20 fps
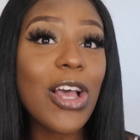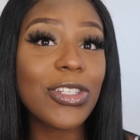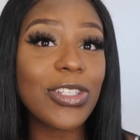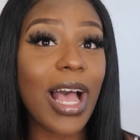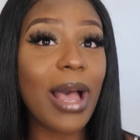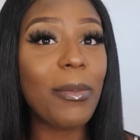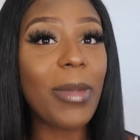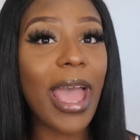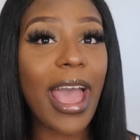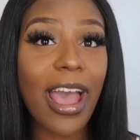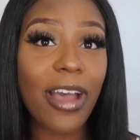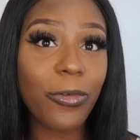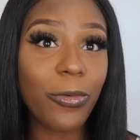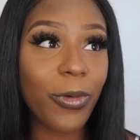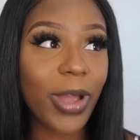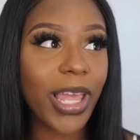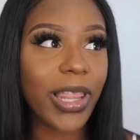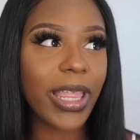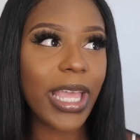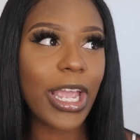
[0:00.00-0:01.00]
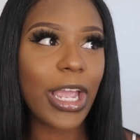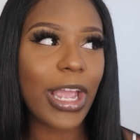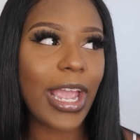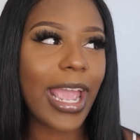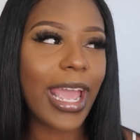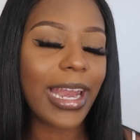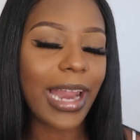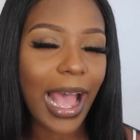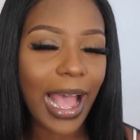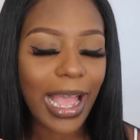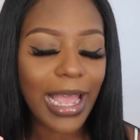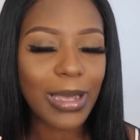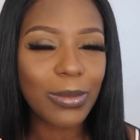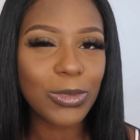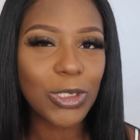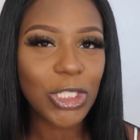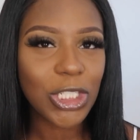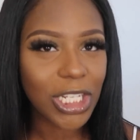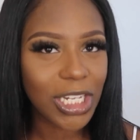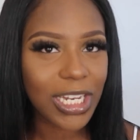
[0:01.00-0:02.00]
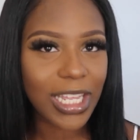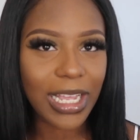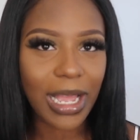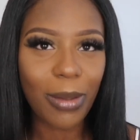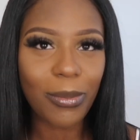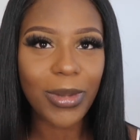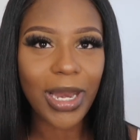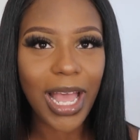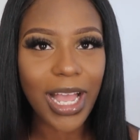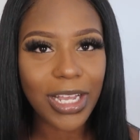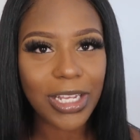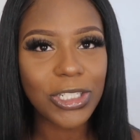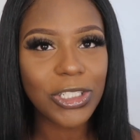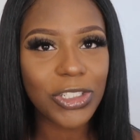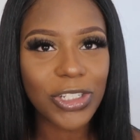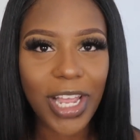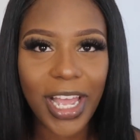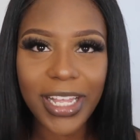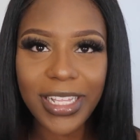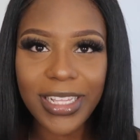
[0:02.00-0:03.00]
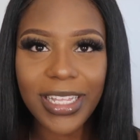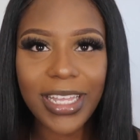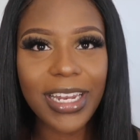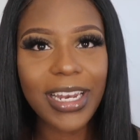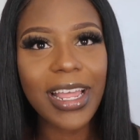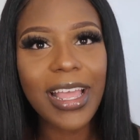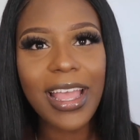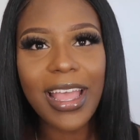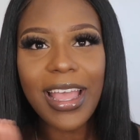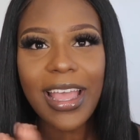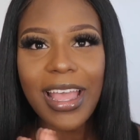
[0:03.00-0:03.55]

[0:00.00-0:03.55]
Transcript: So I'm halfway there and I'm chilling. I'm not contracting.